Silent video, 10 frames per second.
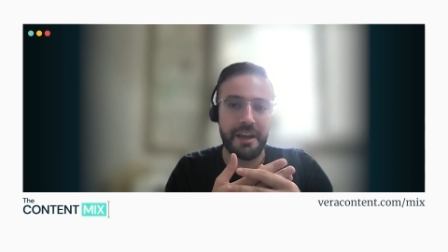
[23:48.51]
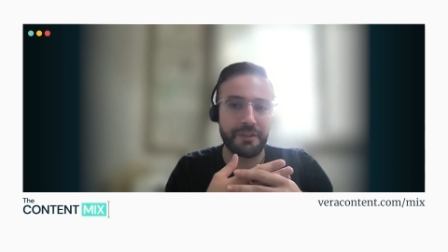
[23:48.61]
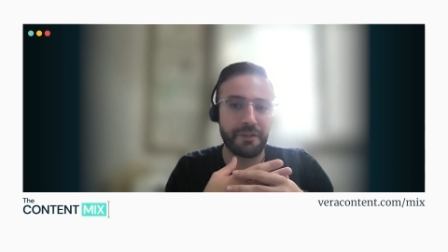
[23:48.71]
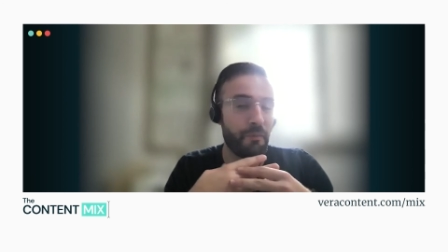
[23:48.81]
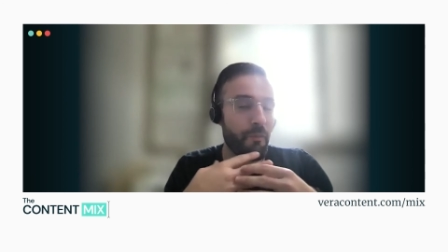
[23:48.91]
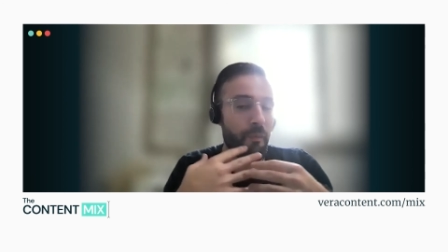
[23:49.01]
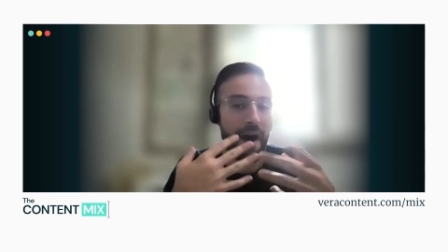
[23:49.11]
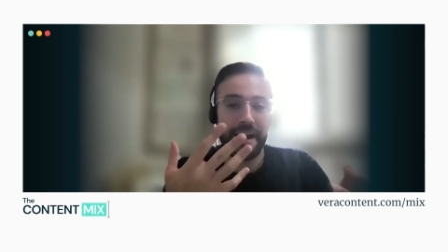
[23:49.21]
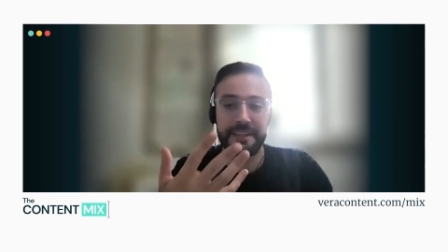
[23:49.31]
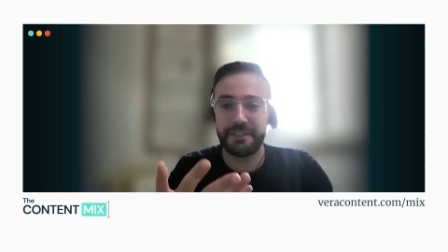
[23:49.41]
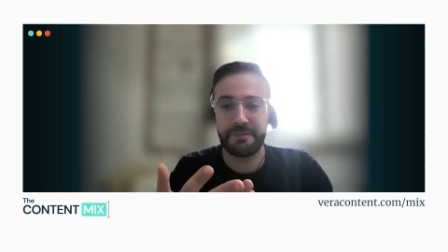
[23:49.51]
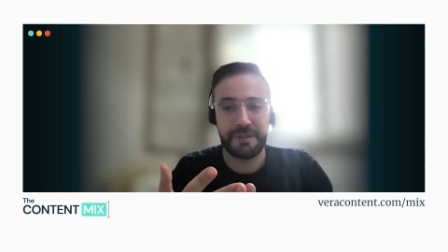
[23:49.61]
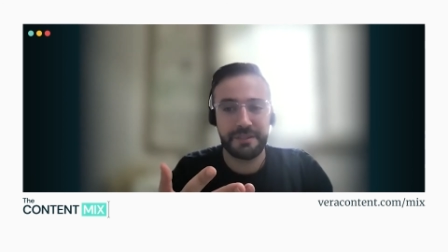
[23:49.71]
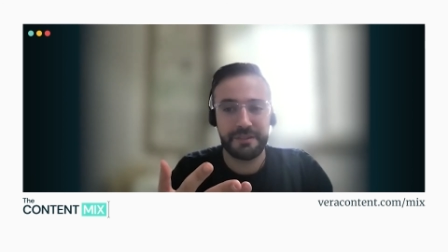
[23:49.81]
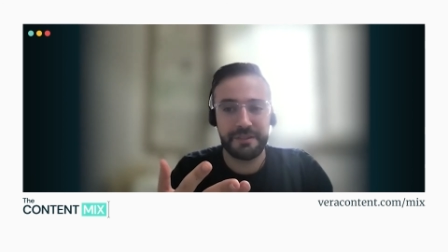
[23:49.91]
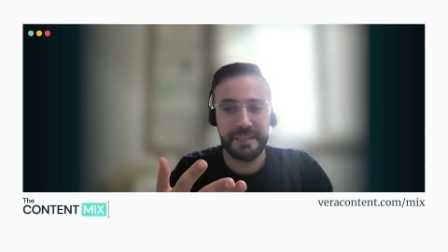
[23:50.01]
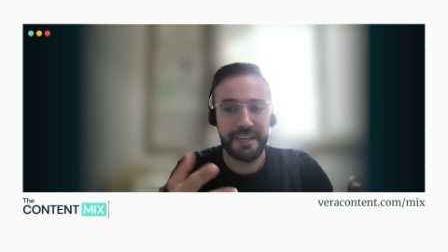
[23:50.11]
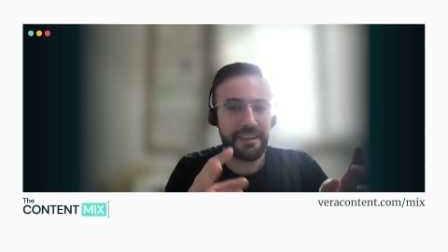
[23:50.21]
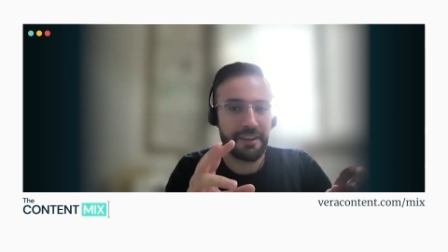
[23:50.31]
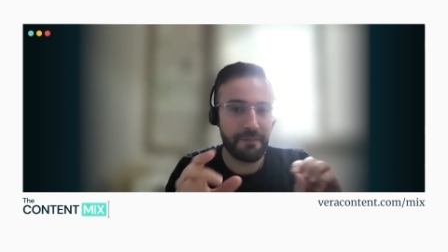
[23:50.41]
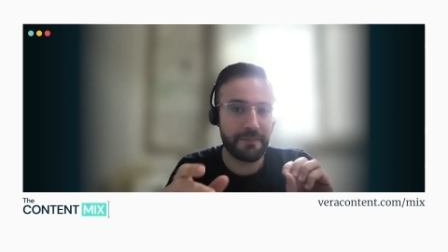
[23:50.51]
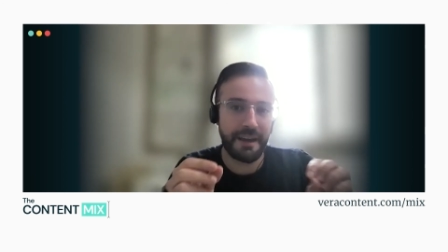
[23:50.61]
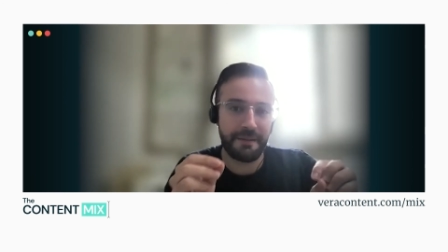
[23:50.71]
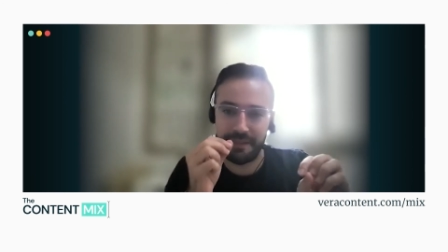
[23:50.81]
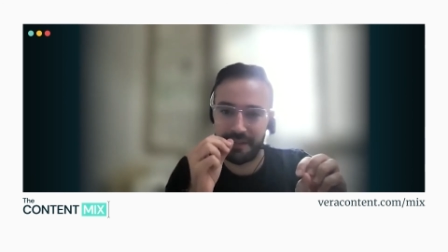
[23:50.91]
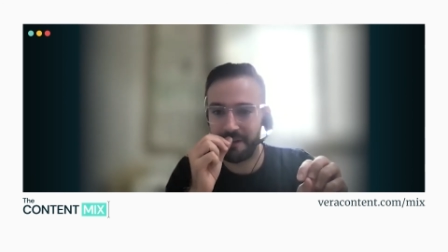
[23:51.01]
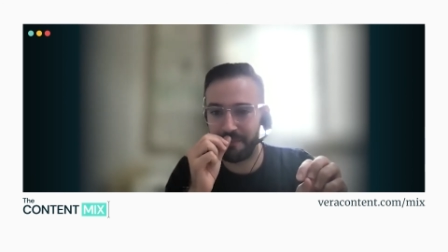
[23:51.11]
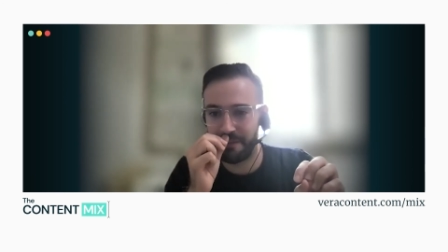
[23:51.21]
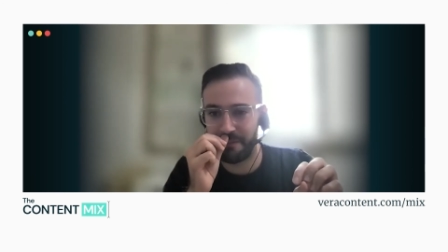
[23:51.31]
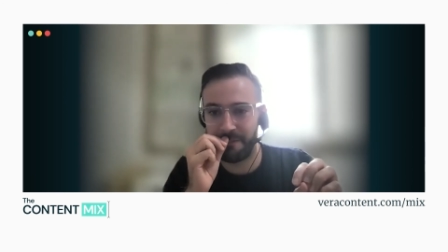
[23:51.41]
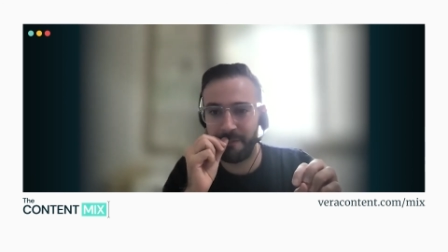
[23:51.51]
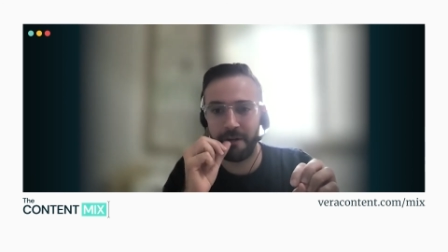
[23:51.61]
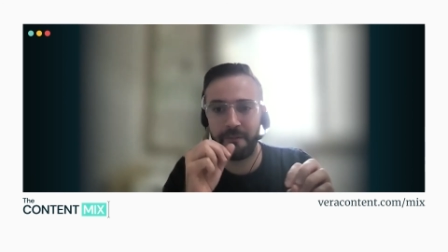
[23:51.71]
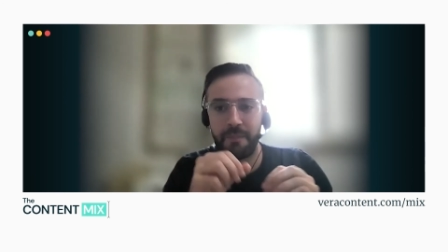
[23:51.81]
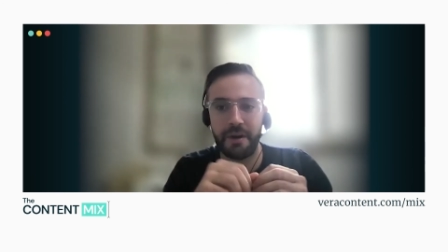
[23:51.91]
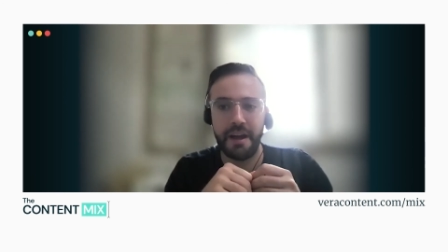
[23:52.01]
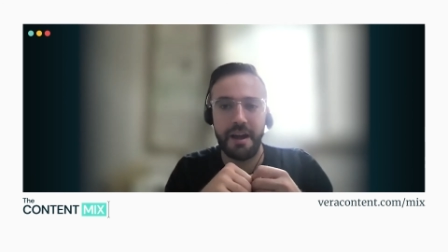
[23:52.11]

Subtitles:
So why did you pursue this? I think you tapped on it a bit before, but